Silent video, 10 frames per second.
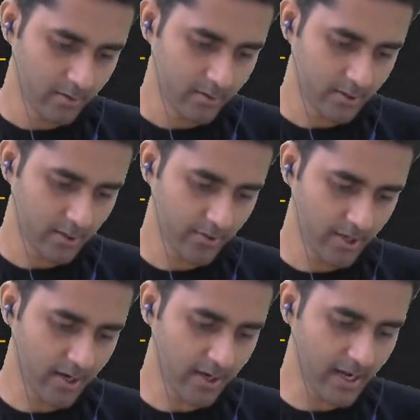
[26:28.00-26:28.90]
So
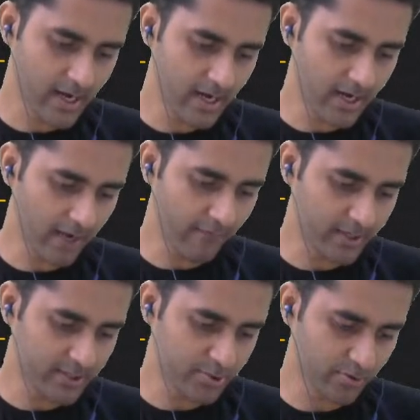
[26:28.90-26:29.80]
there are daily live
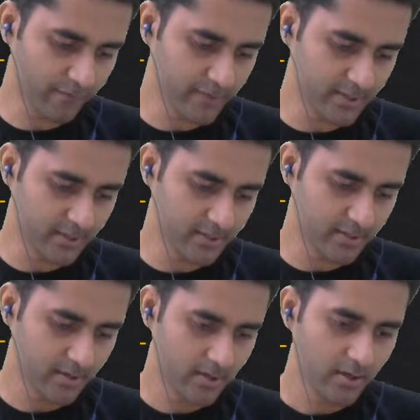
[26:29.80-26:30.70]
lectures of physics.
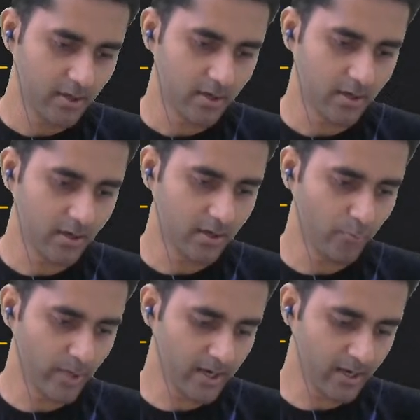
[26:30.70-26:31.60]

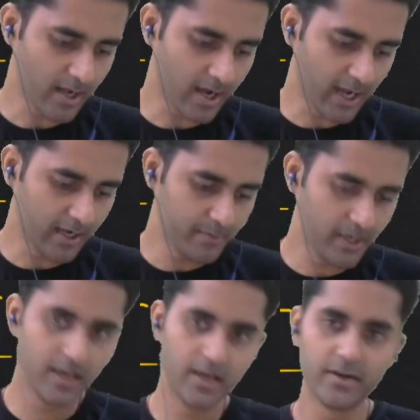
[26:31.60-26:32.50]
Well, I'll
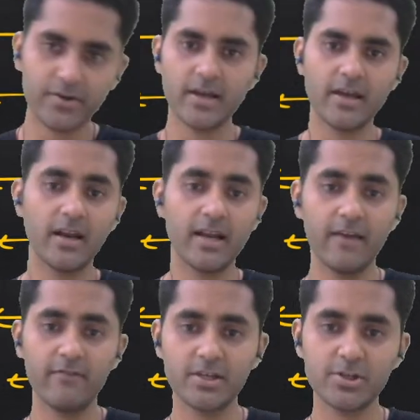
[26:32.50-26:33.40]
be taking live
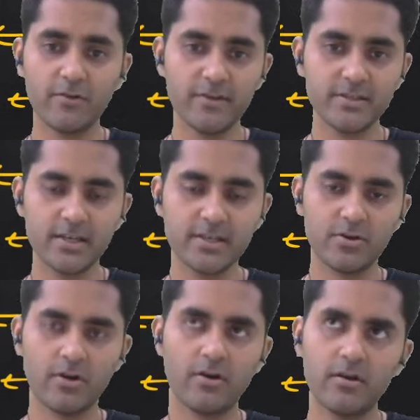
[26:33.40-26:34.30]
lecture of physics
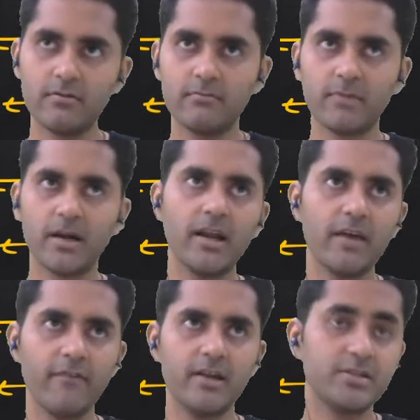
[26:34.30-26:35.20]
on Monday,
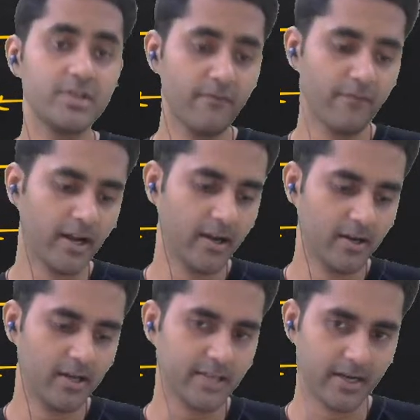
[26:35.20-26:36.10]
Wednesday and
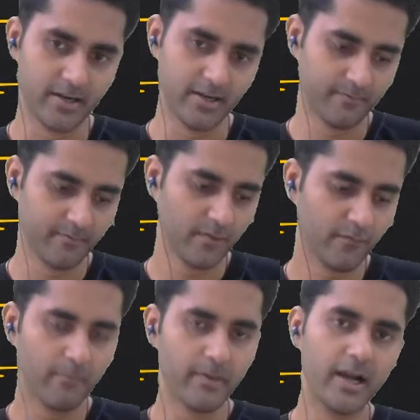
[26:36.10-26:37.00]
Friday, Saturday.
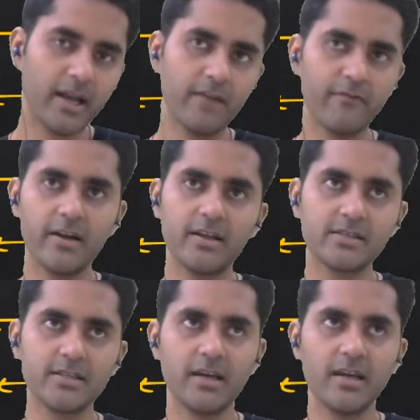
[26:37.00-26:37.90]
For Monday and
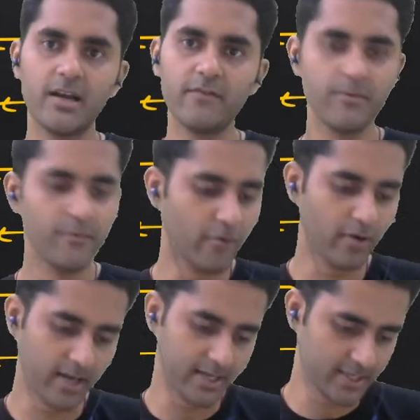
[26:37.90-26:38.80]
Wednesday it will be for
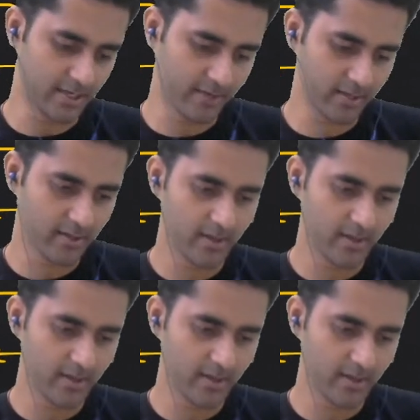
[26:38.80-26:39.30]
class 11,